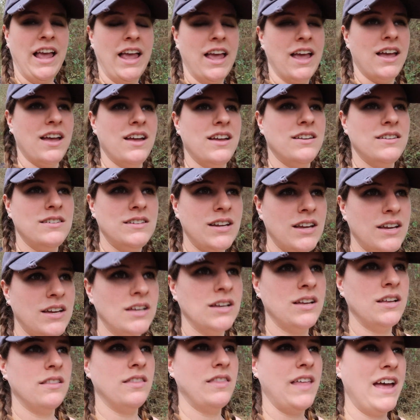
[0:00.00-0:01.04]
And
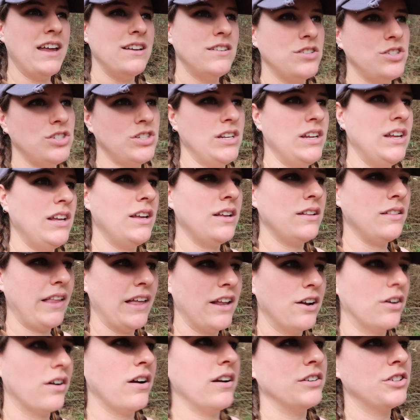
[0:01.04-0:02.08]
then she
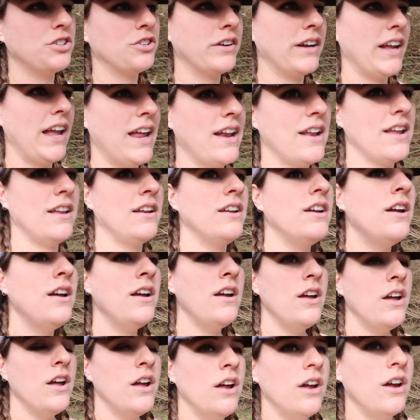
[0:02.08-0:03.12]
later on created
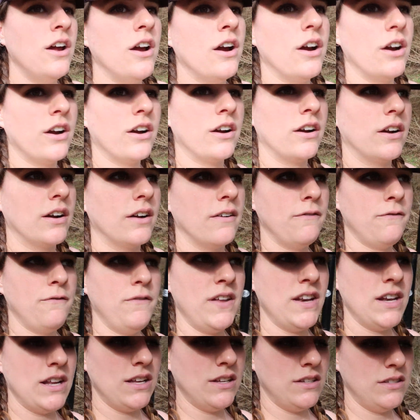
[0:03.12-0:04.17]
her
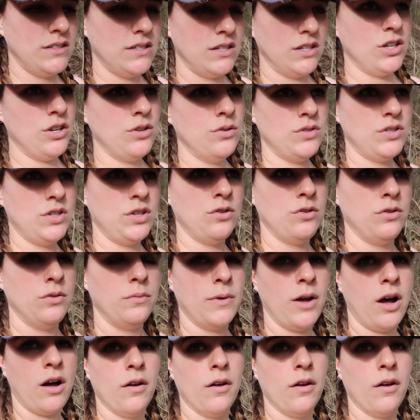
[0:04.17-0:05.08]
fitness YouTube